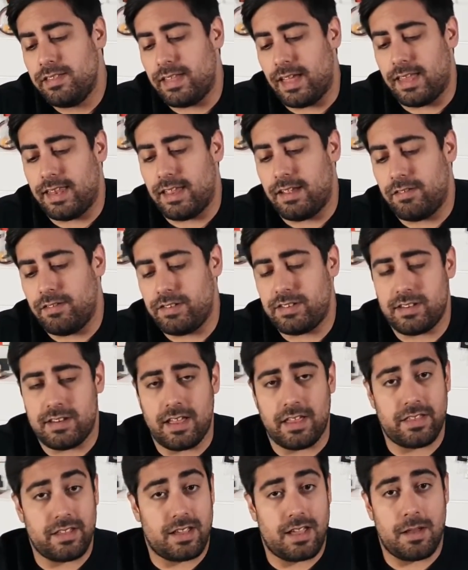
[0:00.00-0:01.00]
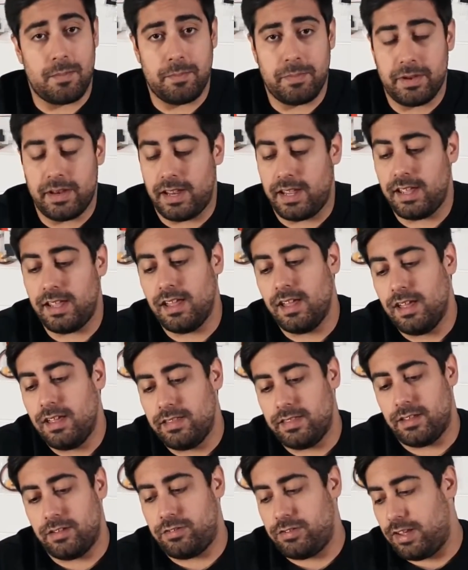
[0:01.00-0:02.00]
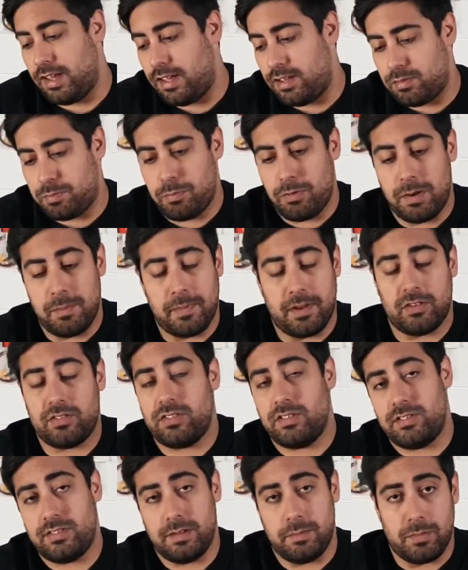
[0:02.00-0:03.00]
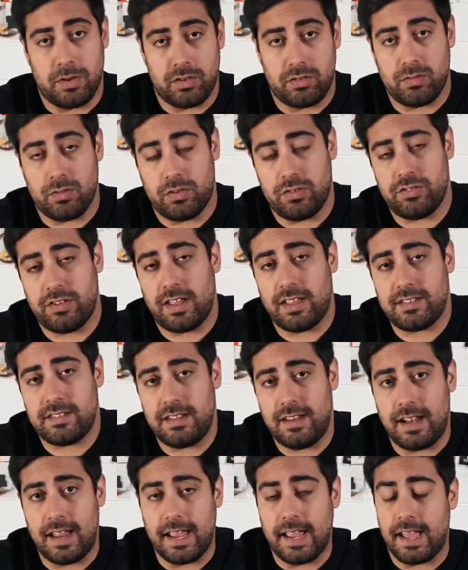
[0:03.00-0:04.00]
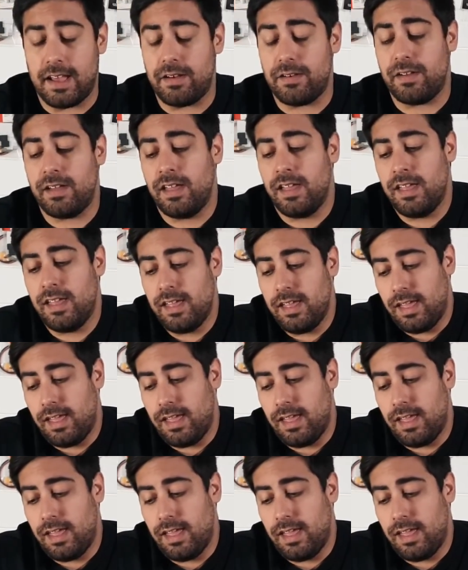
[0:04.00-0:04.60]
that there is another company that shares pretty much the similar sort of chassis layout